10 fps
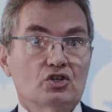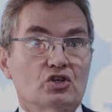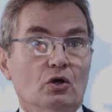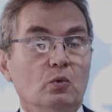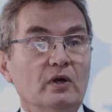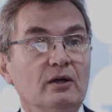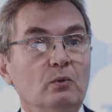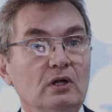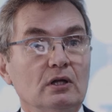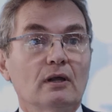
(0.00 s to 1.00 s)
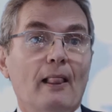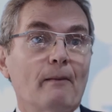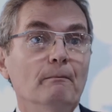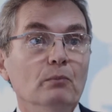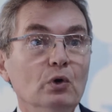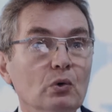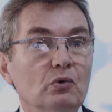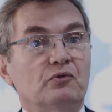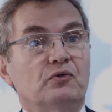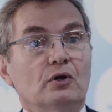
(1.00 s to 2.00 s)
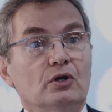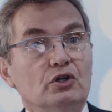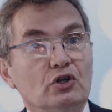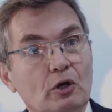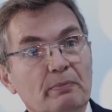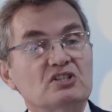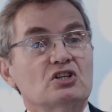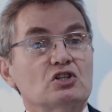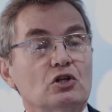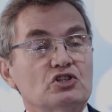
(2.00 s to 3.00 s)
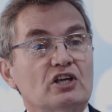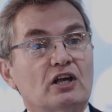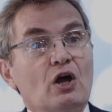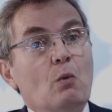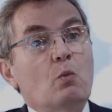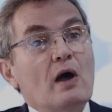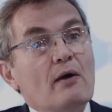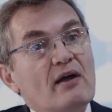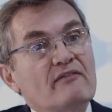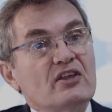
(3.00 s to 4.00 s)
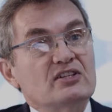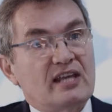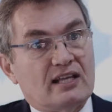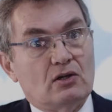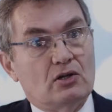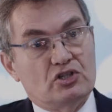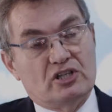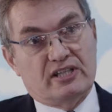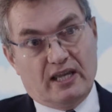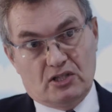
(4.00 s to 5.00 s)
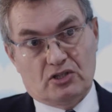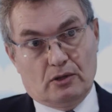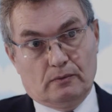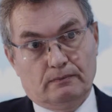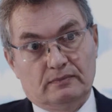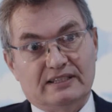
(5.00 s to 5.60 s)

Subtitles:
So we will move your business logic wherever the technology takes you.